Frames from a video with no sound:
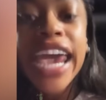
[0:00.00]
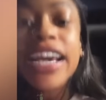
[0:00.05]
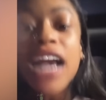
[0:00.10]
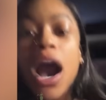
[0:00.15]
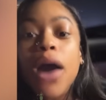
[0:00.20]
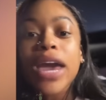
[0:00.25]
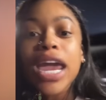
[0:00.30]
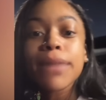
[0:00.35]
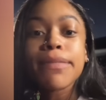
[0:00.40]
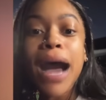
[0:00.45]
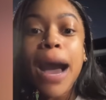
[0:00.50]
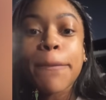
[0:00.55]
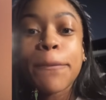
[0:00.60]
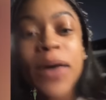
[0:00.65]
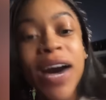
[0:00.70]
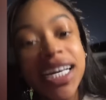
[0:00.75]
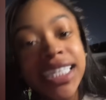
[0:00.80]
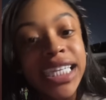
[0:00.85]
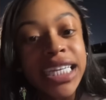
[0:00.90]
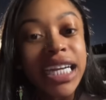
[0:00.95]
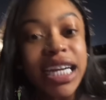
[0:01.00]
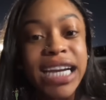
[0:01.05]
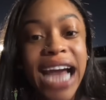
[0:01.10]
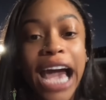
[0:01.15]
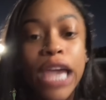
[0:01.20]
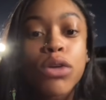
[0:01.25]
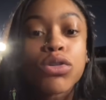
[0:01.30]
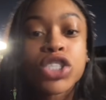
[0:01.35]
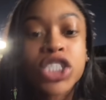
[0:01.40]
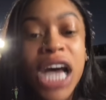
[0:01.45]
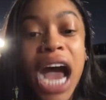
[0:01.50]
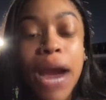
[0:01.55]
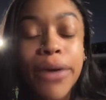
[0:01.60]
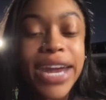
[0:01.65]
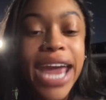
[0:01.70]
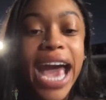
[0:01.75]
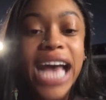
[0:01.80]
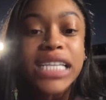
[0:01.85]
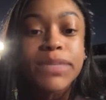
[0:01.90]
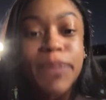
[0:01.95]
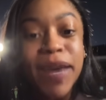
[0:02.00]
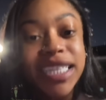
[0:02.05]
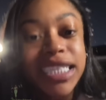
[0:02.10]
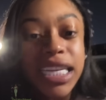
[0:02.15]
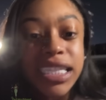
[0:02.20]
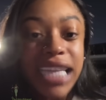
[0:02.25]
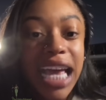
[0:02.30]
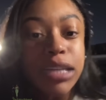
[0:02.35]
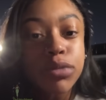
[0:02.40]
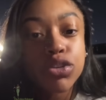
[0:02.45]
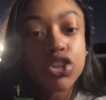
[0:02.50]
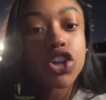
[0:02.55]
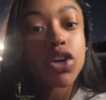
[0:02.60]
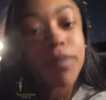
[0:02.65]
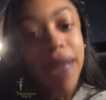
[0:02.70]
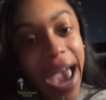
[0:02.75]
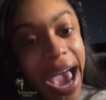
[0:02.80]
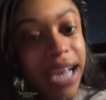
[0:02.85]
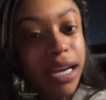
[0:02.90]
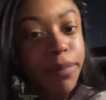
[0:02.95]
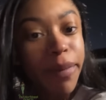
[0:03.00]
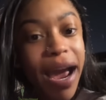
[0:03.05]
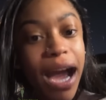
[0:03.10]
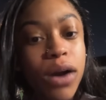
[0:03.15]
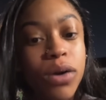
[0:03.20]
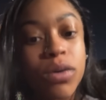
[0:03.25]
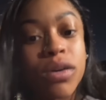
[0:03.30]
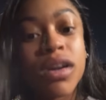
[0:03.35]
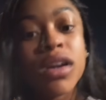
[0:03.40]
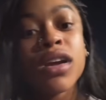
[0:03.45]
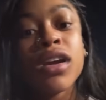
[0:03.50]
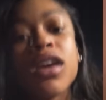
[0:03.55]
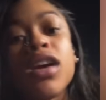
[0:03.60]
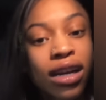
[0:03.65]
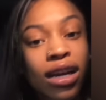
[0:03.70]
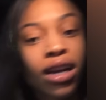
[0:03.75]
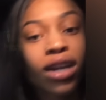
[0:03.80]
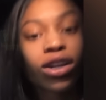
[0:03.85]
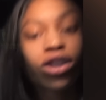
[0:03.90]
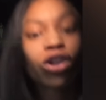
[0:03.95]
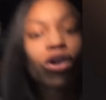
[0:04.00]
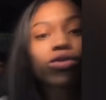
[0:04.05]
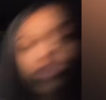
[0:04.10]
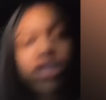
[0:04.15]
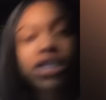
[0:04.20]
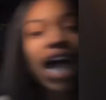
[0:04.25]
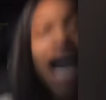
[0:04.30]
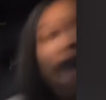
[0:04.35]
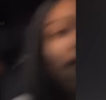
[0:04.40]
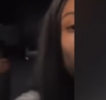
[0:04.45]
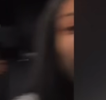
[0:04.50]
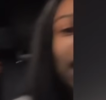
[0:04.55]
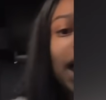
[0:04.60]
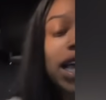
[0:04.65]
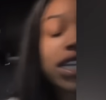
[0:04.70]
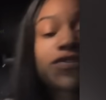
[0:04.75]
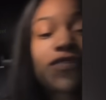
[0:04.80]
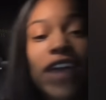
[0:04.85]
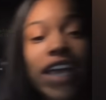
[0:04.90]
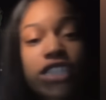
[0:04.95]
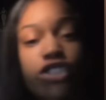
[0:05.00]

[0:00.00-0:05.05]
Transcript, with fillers: and he gonna eat my pussy tonight, you sorry ass bitch, cause that's what you mad about. You sorry ass